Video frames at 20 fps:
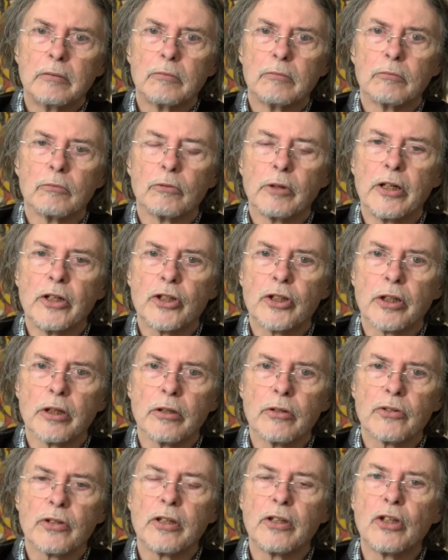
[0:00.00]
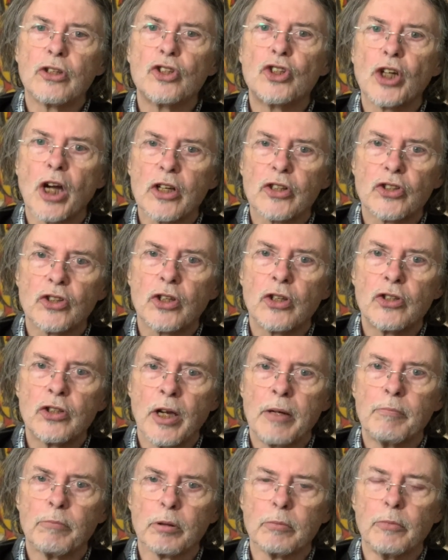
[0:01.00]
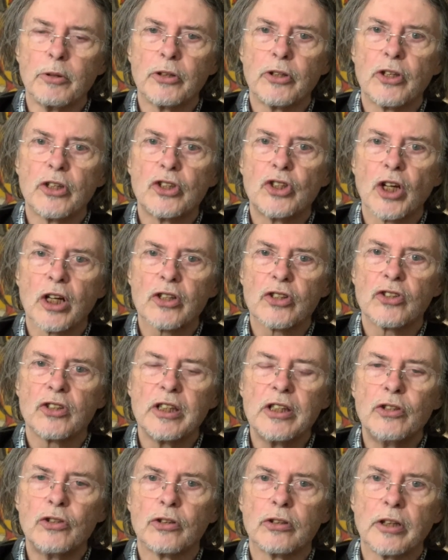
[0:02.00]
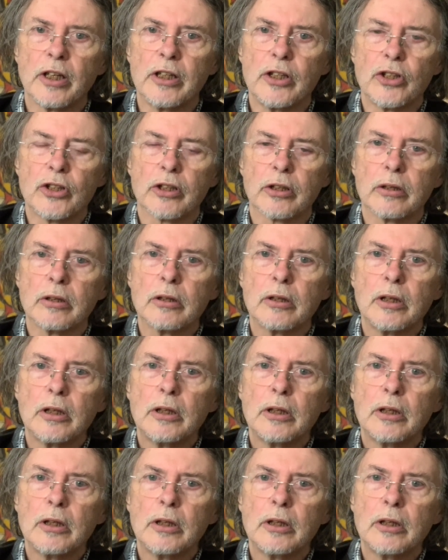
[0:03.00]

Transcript: ratios and the just temperament, the just intonation,